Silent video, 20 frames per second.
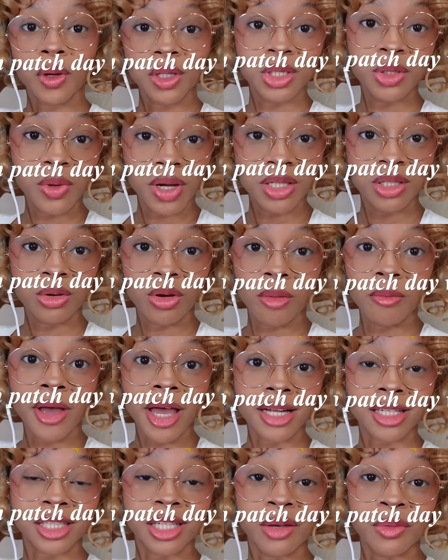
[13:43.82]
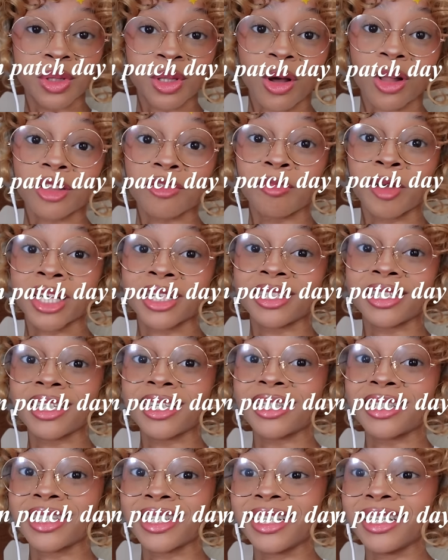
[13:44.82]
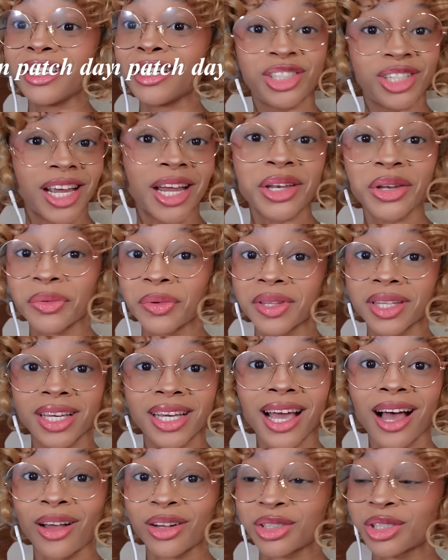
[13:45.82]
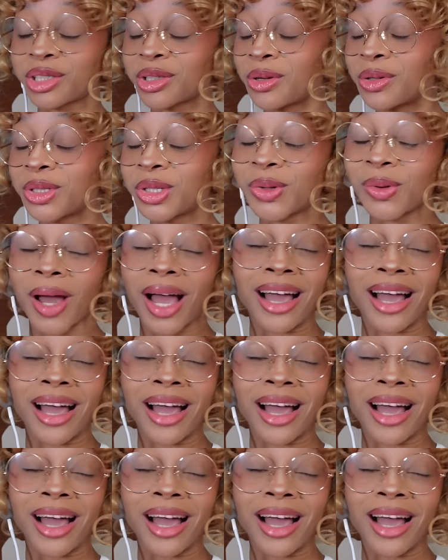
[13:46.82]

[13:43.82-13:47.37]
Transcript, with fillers: What do I do on patch day with all of my CC? Genuinely, I'll show you.